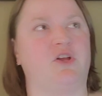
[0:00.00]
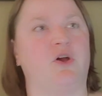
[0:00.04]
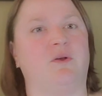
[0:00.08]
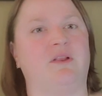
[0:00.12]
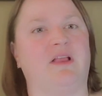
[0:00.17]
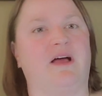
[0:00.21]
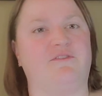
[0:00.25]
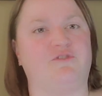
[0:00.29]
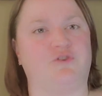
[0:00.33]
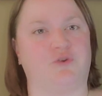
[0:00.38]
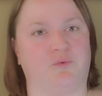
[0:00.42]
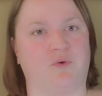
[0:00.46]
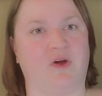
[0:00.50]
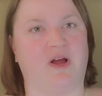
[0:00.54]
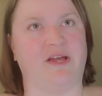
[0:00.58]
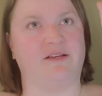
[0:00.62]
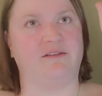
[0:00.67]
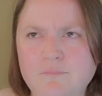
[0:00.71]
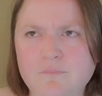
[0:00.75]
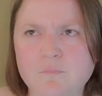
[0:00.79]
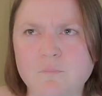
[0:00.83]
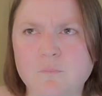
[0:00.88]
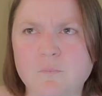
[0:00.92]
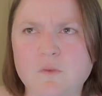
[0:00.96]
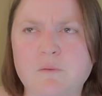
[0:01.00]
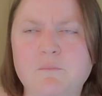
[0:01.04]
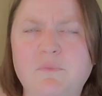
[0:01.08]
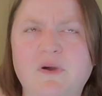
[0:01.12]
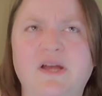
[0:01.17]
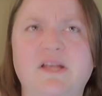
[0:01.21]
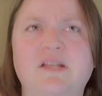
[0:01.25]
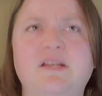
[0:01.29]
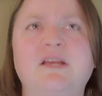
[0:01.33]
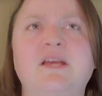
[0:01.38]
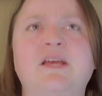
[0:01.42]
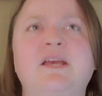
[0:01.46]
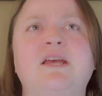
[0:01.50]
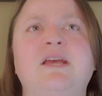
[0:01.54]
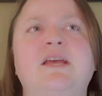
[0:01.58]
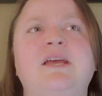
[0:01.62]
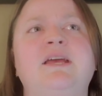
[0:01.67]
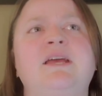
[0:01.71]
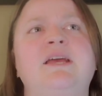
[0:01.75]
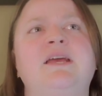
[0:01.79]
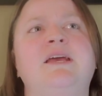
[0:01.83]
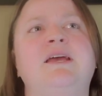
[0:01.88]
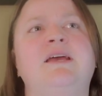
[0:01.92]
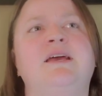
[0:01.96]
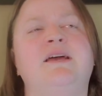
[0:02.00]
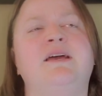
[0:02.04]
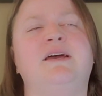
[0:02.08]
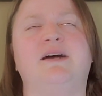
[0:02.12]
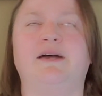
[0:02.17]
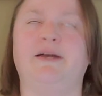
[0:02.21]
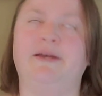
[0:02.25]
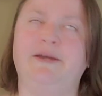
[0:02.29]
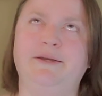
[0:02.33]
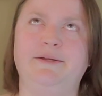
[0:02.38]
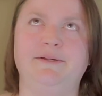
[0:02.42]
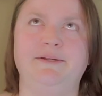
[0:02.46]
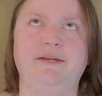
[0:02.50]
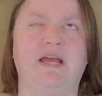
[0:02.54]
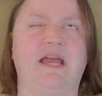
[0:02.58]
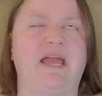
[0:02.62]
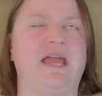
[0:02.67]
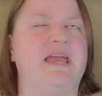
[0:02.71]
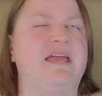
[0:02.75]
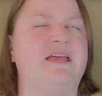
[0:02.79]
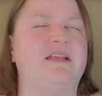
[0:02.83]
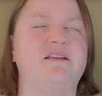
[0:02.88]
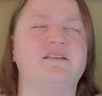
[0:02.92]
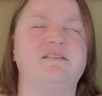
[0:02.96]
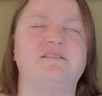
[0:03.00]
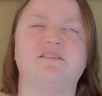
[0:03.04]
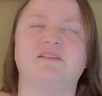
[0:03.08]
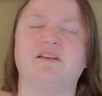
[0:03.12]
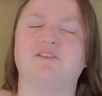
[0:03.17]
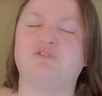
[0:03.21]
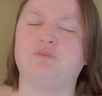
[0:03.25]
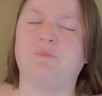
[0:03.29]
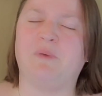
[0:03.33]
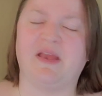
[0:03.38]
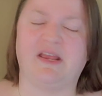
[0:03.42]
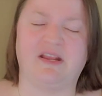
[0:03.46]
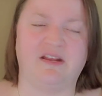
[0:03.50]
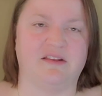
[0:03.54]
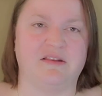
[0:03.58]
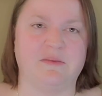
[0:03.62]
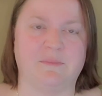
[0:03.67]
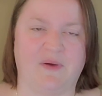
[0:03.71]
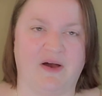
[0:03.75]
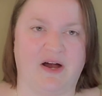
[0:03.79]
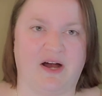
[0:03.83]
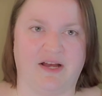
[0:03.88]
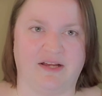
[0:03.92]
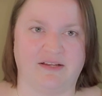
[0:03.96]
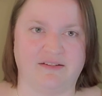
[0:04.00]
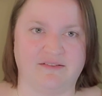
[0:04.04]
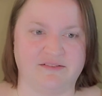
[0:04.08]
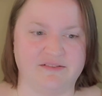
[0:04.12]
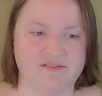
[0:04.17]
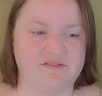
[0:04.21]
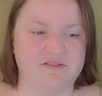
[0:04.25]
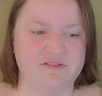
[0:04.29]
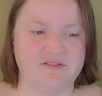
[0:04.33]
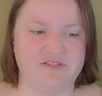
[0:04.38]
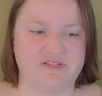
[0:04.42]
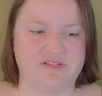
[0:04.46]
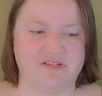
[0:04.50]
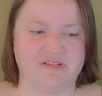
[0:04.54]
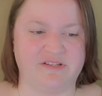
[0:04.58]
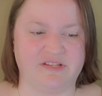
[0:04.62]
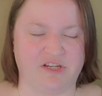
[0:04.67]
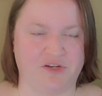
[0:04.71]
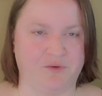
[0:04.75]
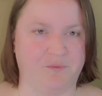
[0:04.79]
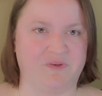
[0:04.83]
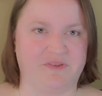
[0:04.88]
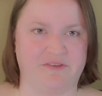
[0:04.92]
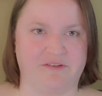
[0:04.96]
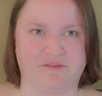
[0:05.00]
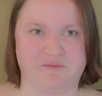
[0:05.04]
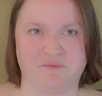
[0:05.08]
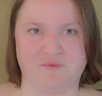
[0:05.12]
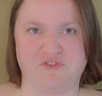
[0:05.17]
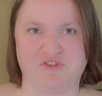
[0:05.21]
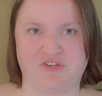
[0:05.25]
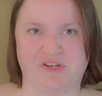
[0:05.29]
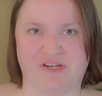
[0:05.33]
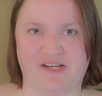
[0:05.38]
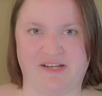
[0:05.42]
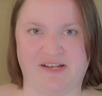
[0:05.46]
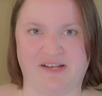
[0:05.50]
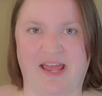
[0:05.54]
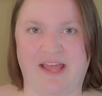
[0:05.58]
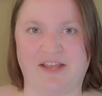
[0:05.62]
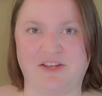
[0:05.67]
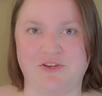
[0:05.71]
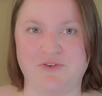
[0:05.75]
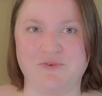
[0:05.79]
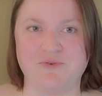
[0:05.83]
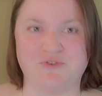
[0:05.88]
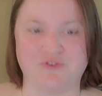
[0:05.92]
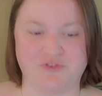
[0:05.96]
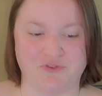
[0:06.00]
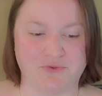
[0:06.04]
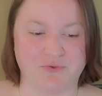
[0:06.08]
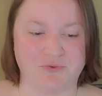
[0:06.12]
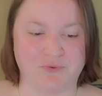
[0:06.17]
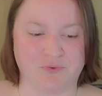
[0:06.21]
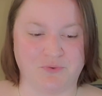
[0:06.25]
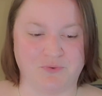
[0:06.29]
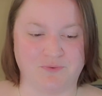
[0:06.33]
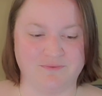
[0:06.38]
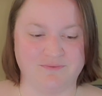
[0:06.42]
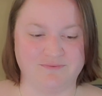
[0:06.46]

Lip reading: left to right, but it is such a pain in the behind to deal with this machine, and you do,